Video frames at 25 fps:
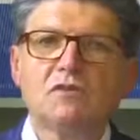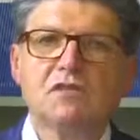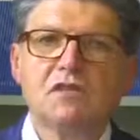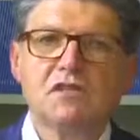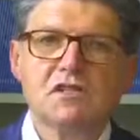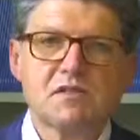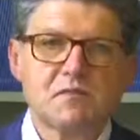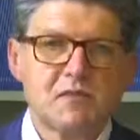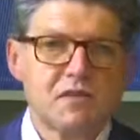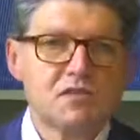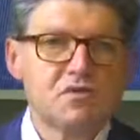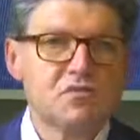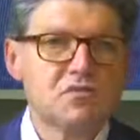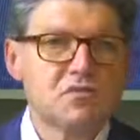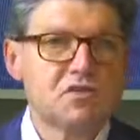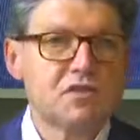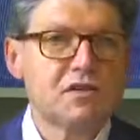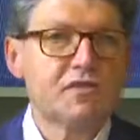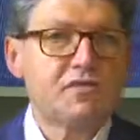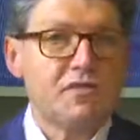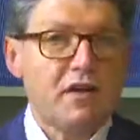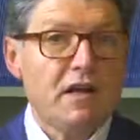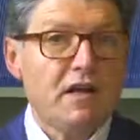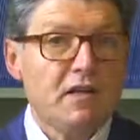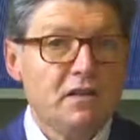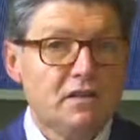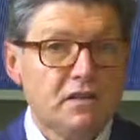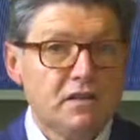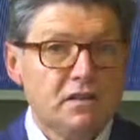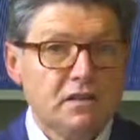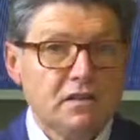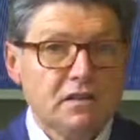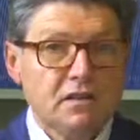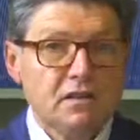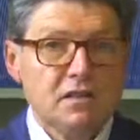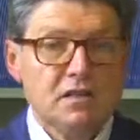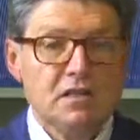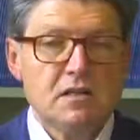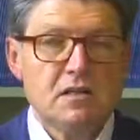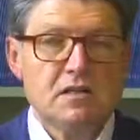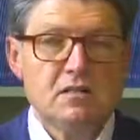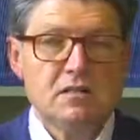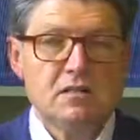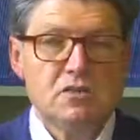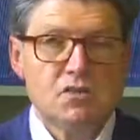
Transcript: about and learn to deal with them.